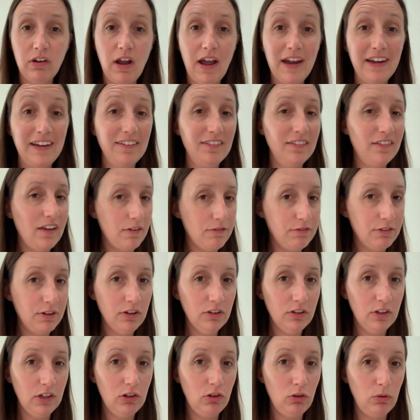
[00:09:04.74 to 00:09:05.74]
I can
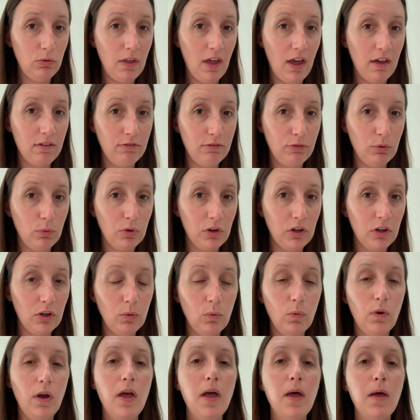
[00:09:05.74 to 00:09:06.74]
definitely do that for you.